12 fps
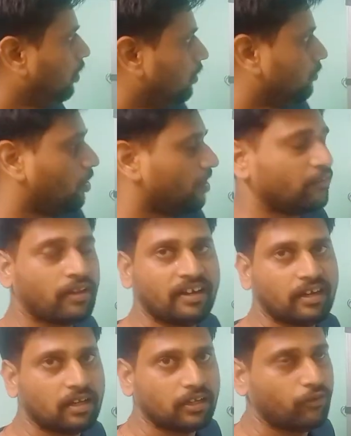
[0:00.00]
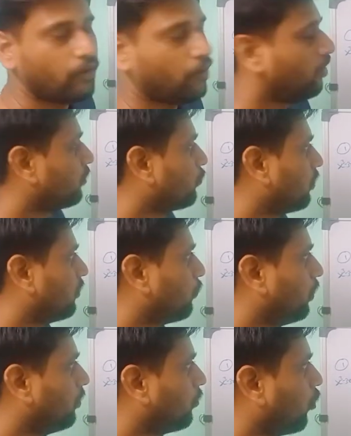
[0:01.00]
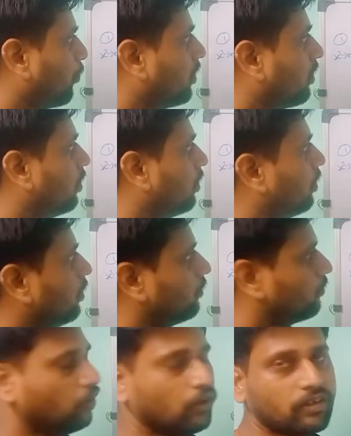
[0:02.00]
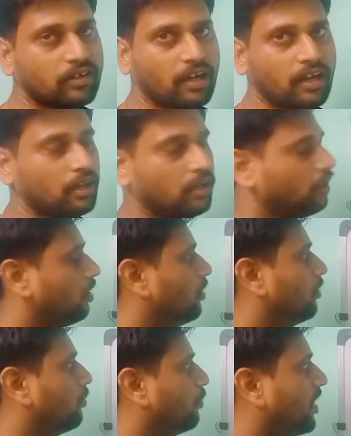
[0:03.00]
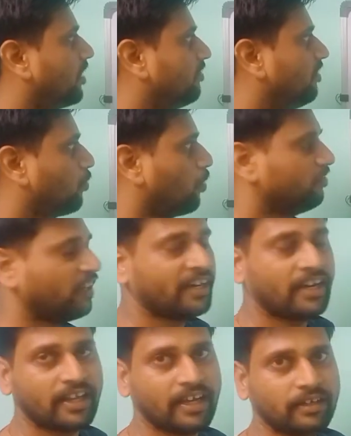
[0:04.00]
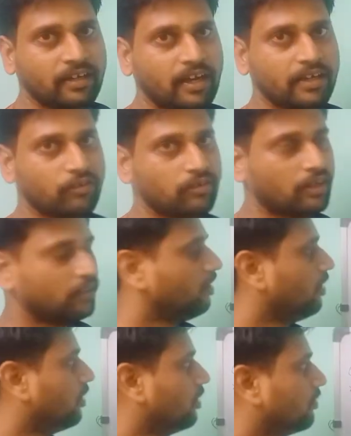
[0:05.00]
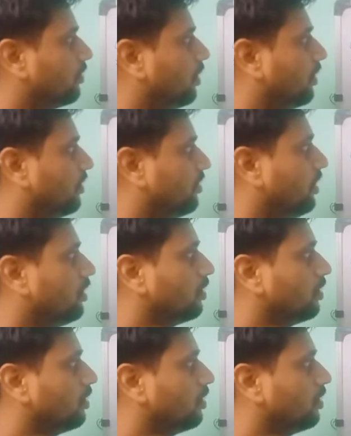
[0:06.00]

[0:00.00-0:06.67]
So I think you have understood this one topic. So try, practice this problem again and again, and you will get the result.